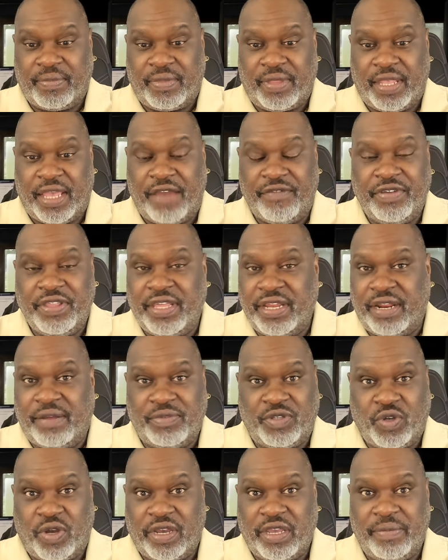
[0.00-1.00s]
everything I'm
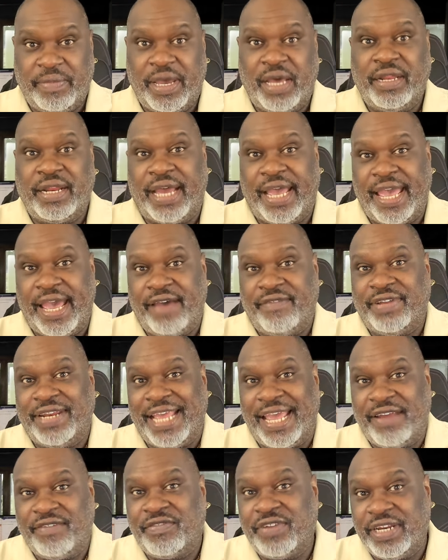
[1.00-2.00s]
talking about. I have it
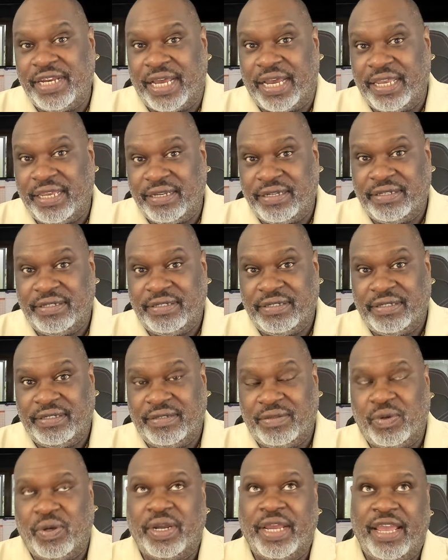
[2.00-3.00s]
every night
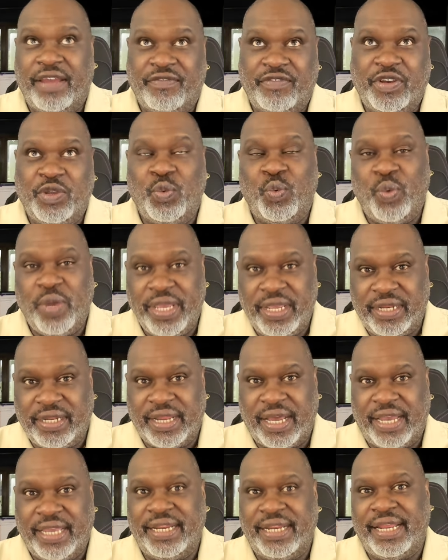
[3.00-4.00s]
or every
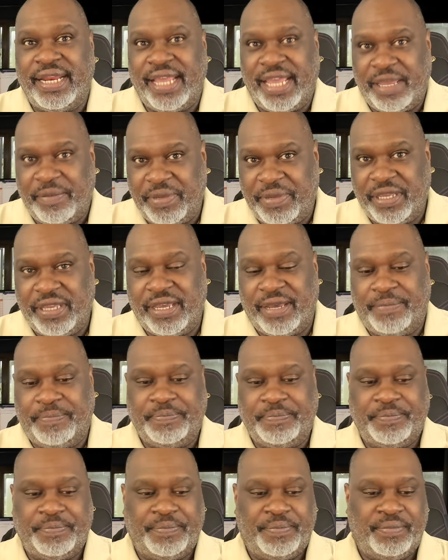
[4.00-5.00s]
weeknight at 8 p.m.
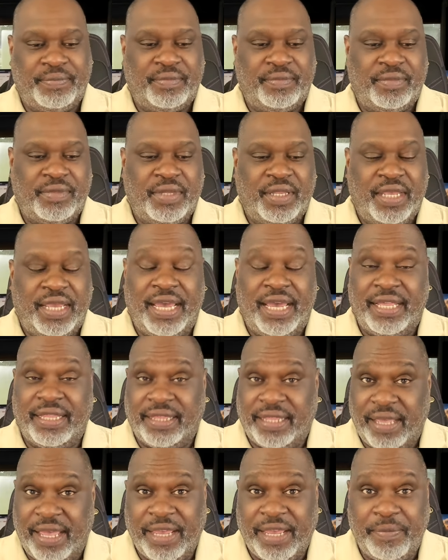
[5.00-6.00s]
at
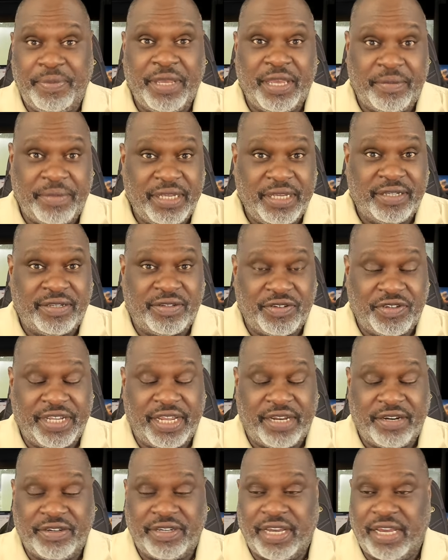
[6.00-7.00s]
8 p.m. Eastern
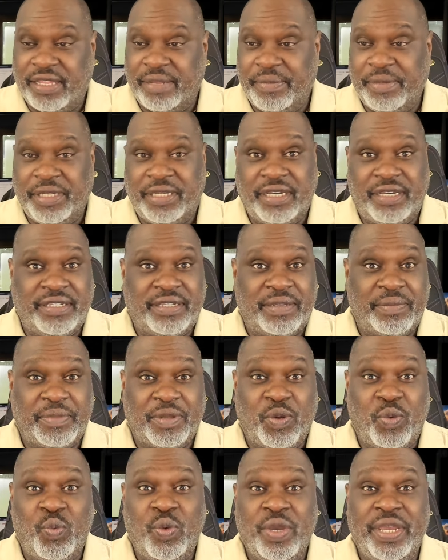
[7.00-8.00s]
Standard Time, let me tell you
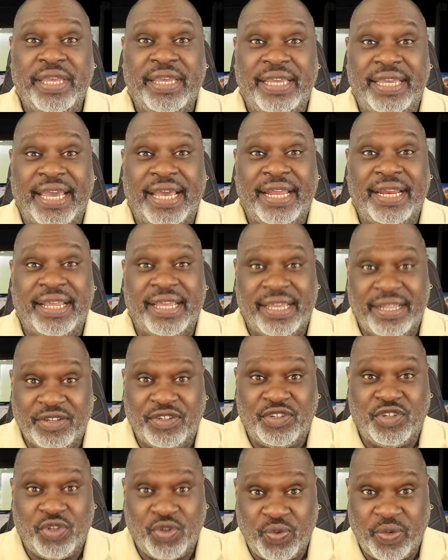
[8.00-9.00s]
something. We get
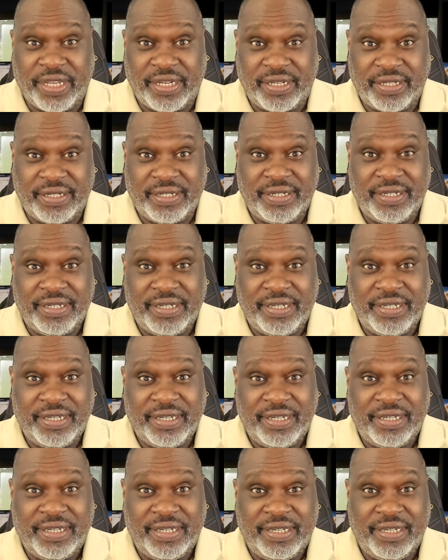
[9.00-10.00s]
into it.
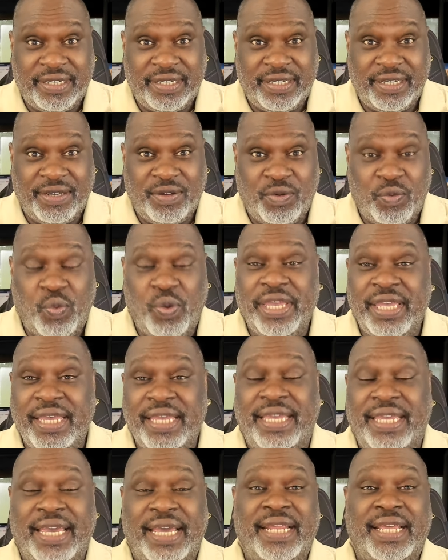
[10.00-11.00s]
We
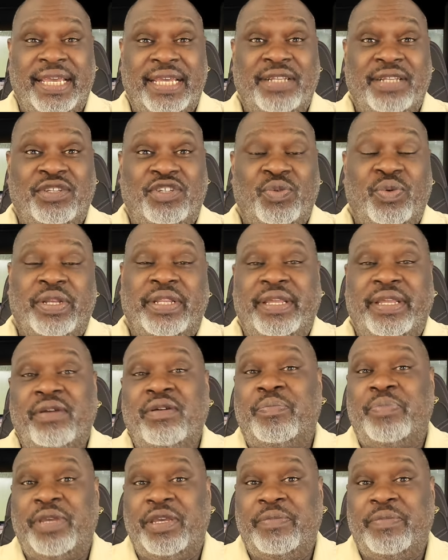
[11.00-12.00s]
get into it. There
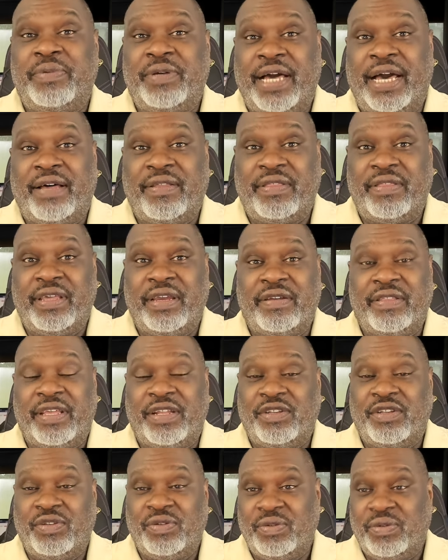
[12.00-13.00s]
are people out there
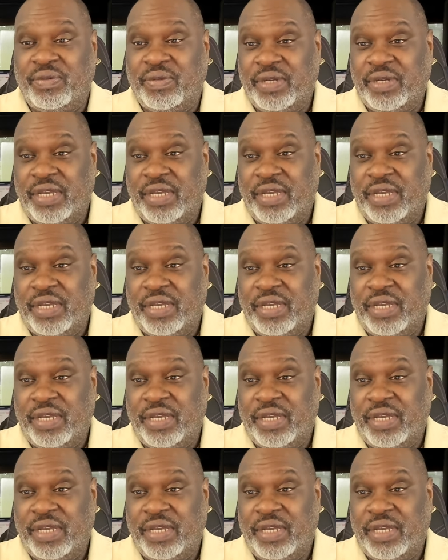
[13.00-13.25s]
that do